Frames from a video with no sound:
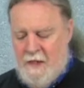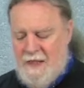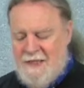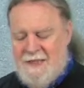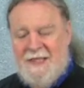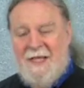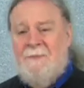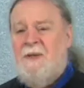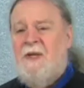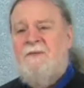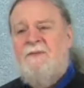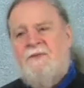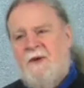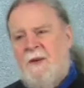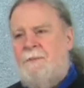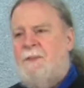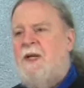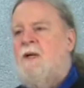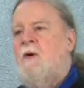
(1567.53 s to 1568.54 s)
Simply
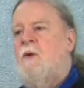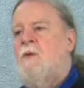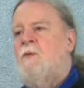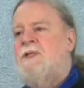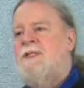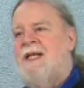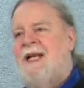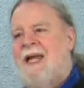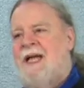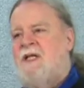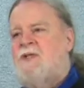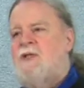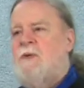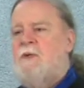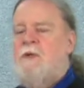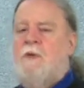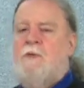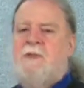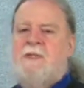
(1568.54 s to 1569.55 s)
flipping who was an angel
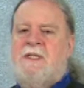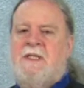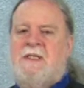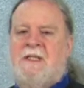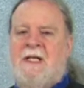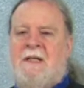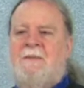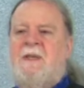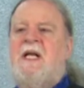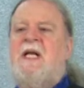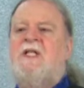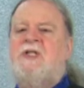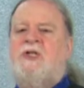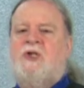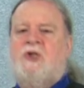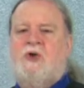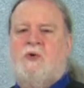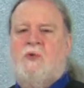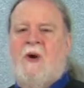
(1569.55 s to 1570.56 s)
and who was a demon is
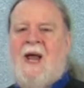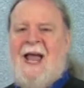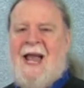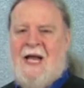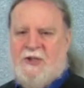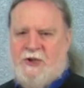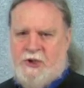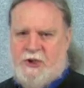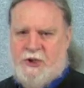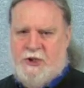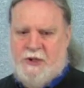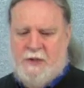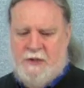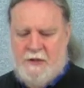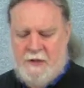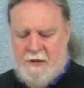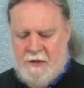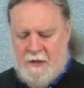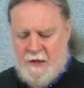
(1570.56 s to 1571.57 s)
trash.
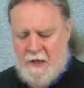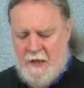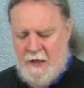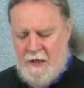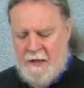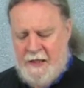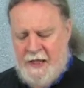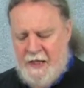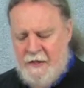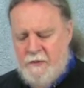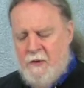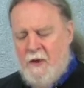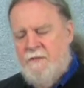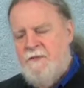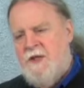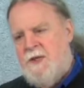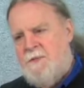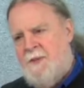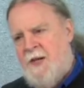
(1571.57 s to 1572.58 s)
Neither
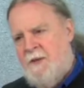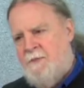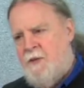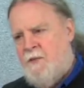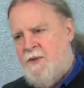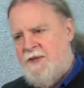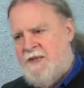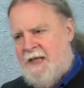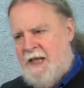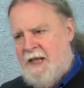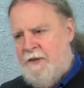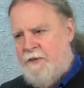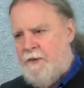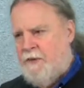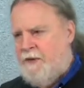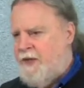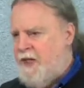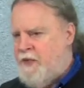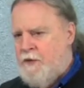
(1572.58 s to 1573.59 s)
of these people was
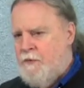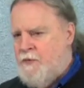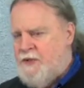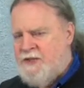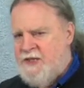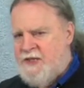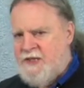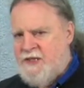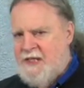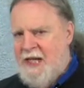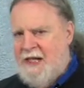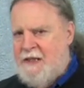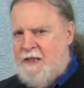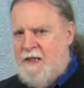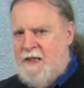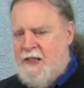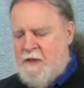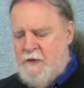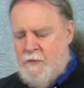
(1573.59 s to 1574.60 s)
either. Neither was a
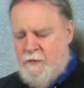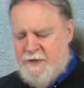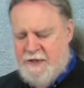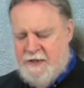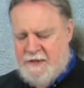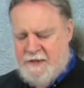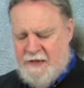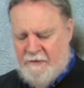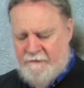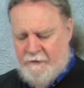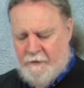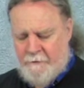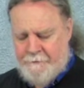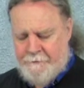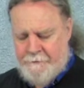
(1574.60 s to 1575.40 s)
saint, neither was a devil.